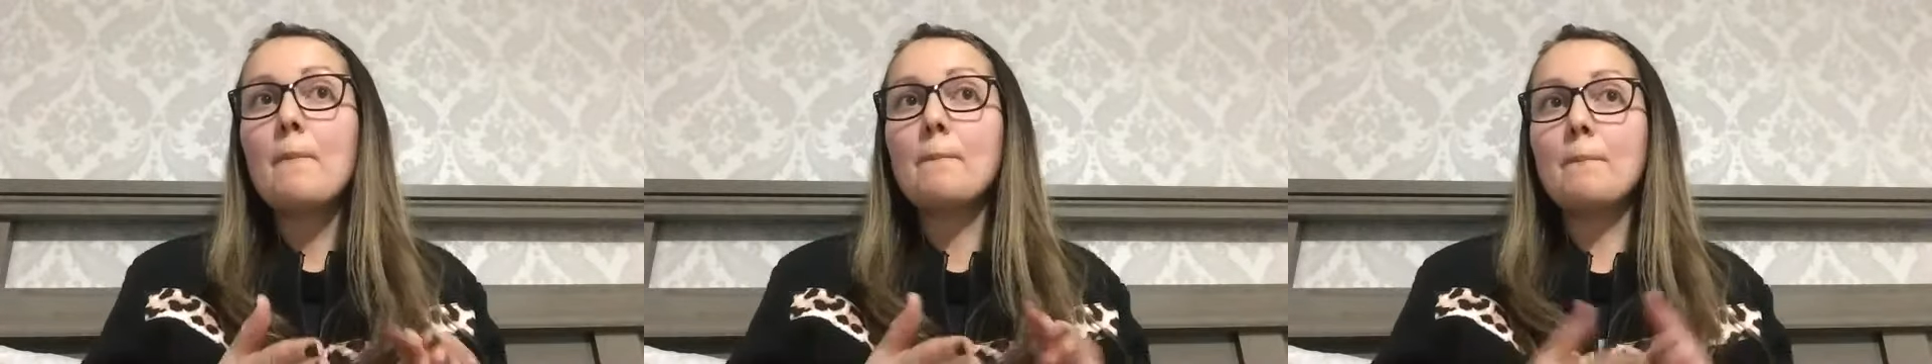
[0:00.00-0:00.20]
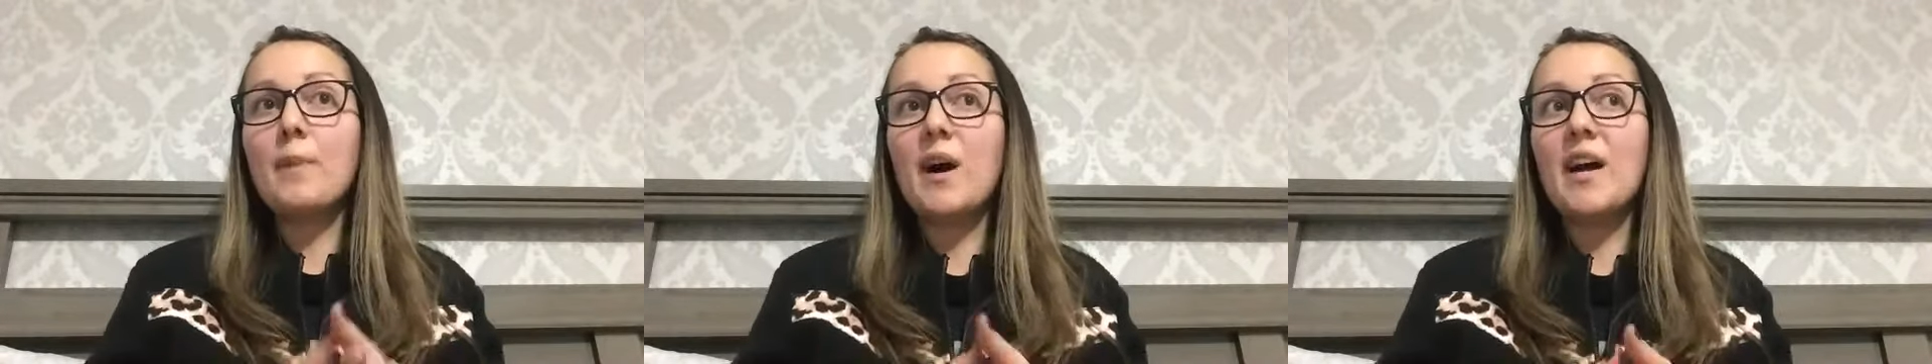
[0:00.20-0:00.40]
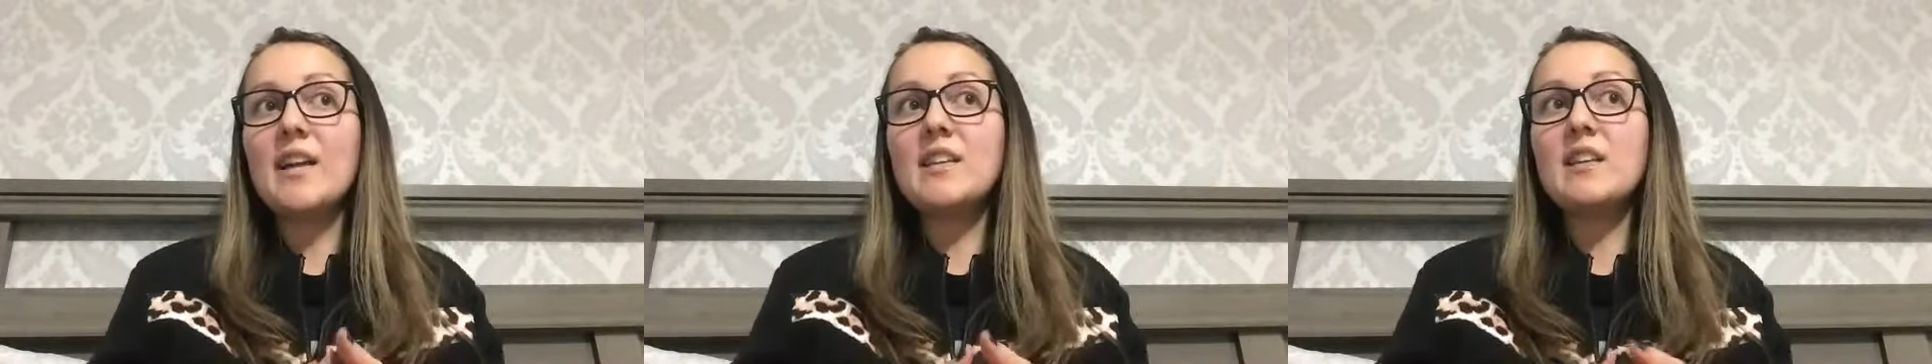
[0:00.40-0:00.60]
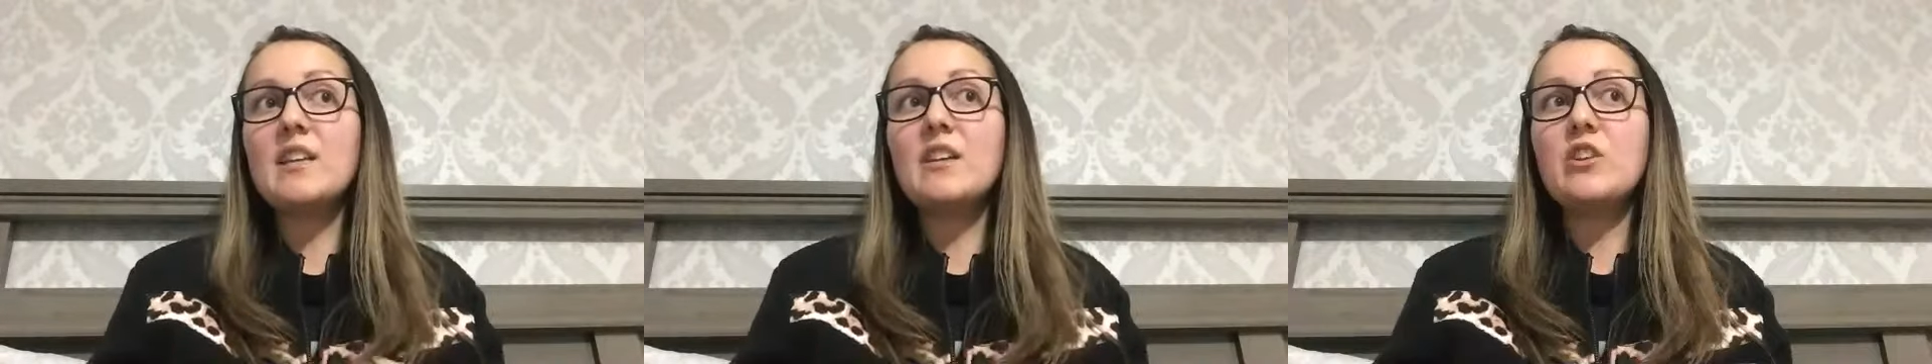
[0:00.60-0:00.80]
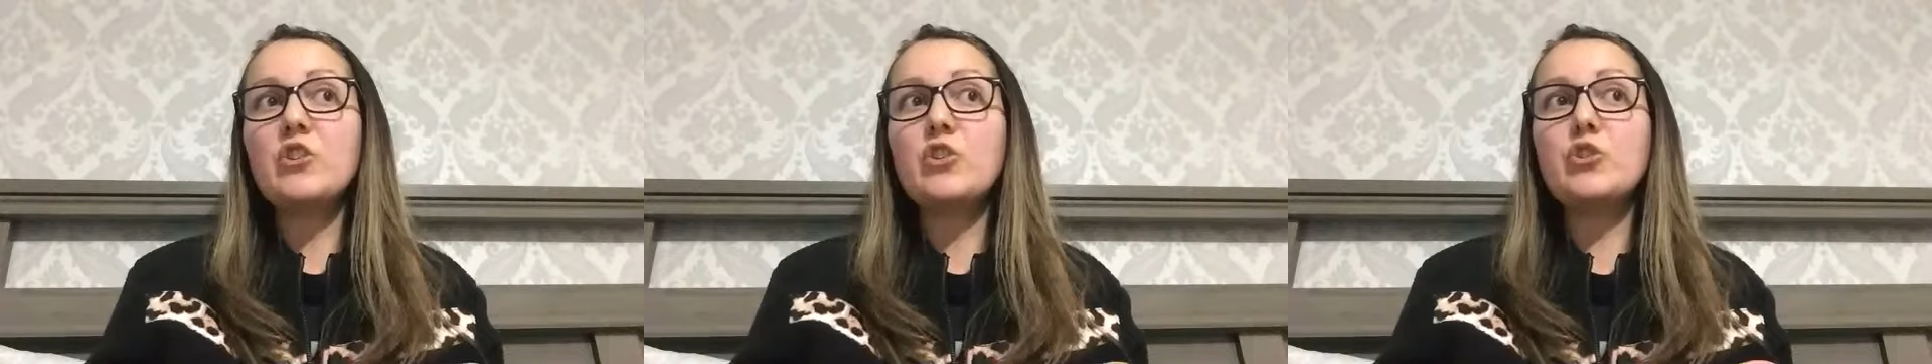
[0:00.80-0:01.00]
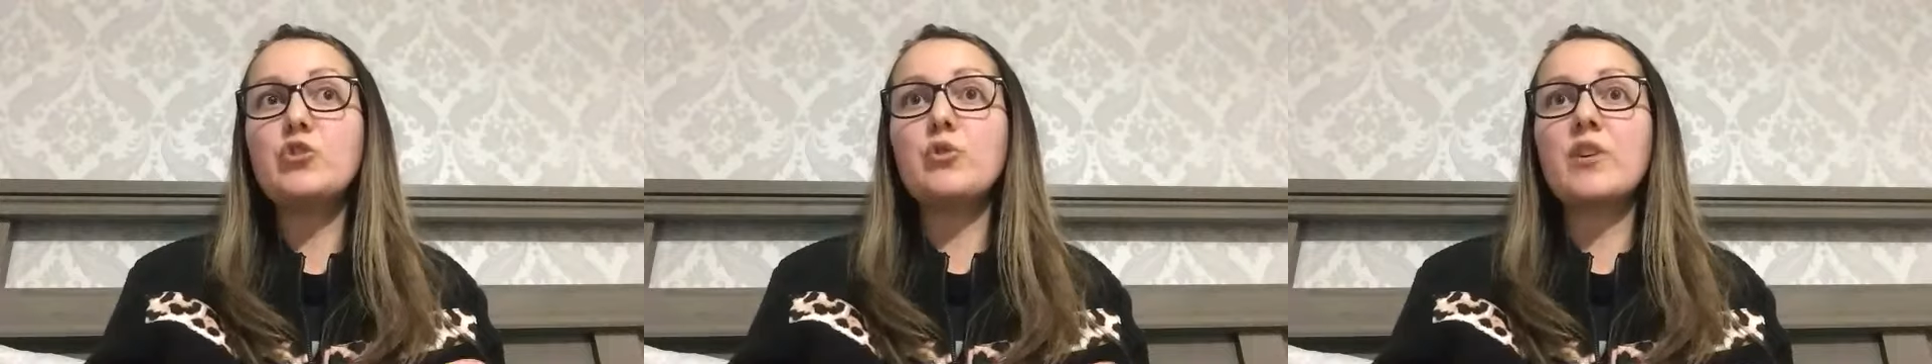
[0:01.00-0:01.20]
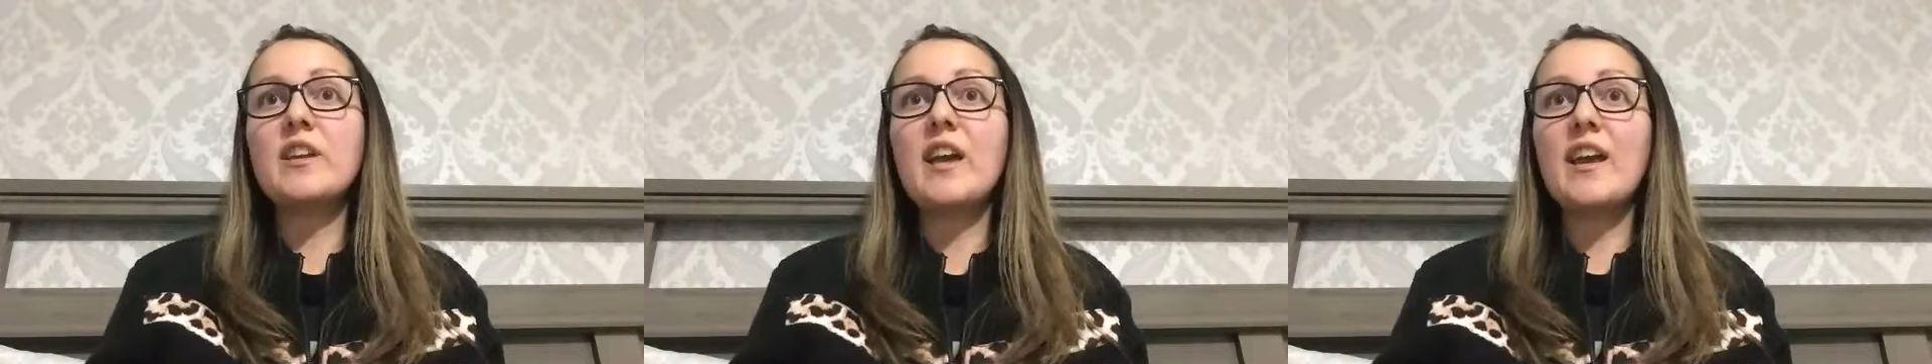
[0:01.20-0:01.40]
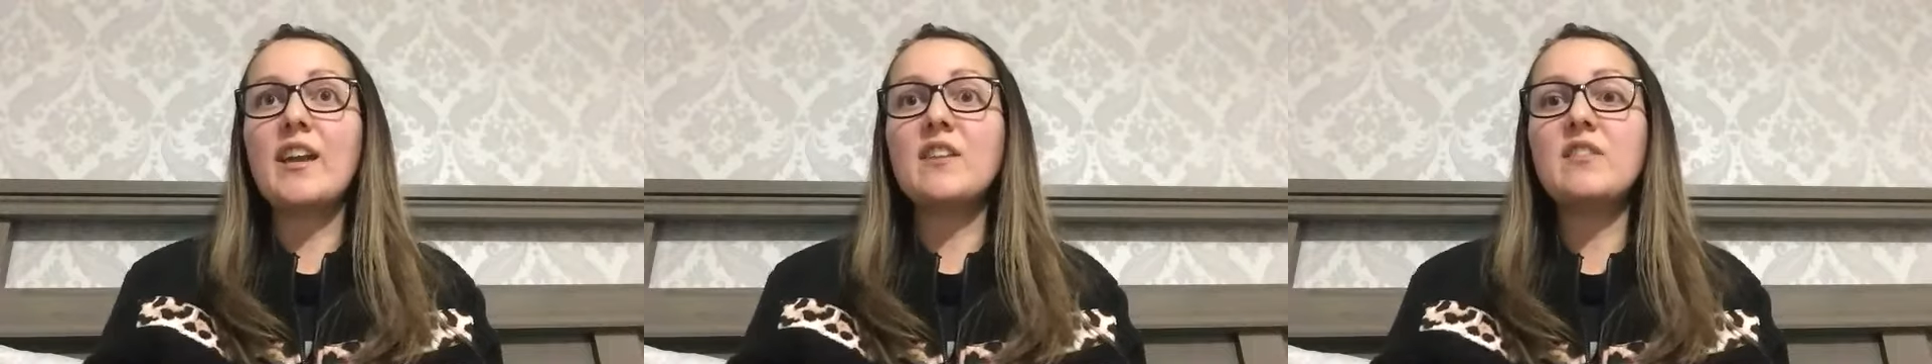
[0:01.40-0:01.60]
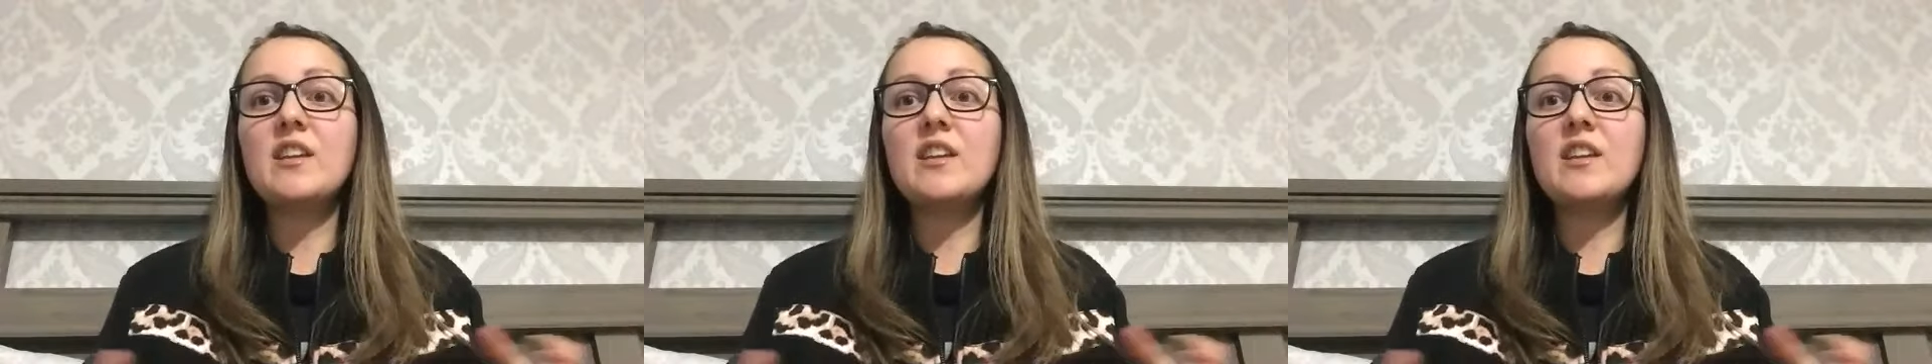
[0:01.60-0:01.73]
but you're getting the